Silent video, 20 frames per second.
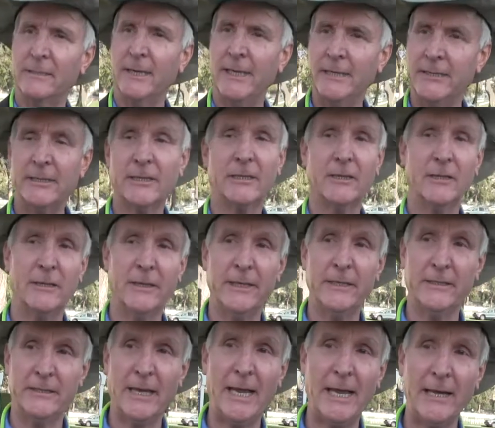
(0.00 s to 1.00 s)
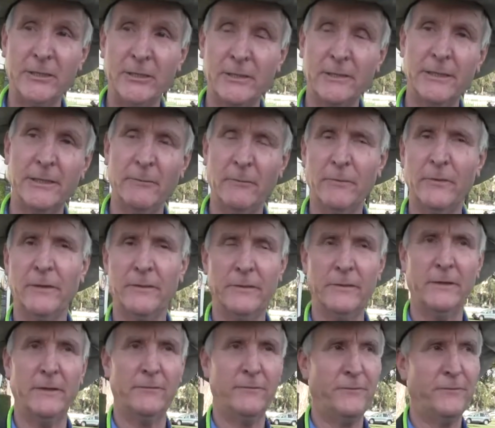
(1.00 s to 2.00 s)
It's actually
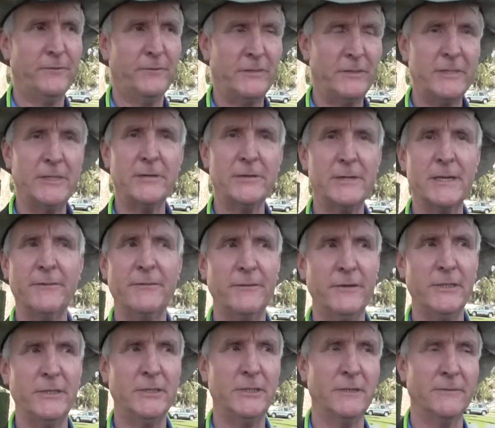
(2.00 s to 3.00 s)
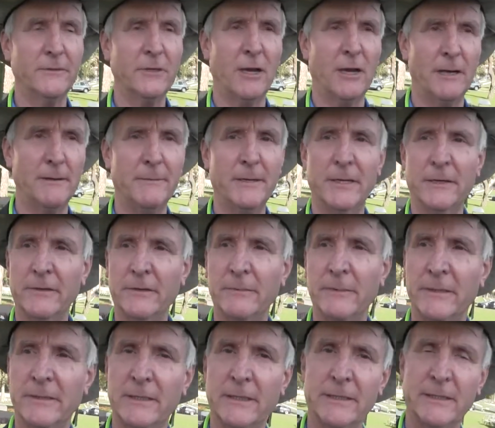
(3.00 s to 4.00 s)
the sheer definition of communism
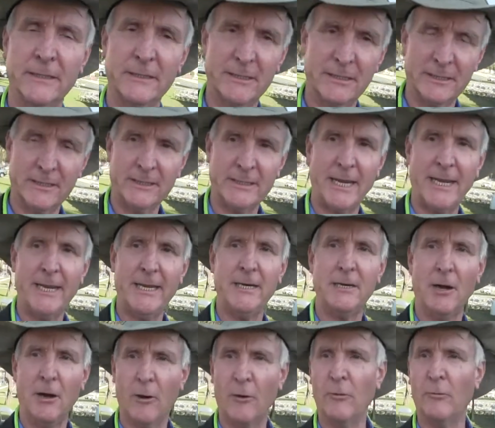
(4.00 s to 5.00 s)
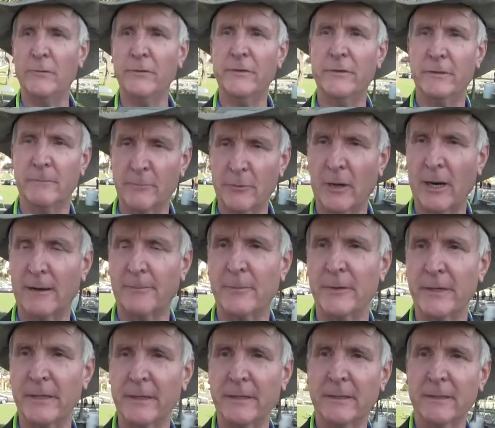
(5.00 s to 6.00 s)
is that the state owns the property.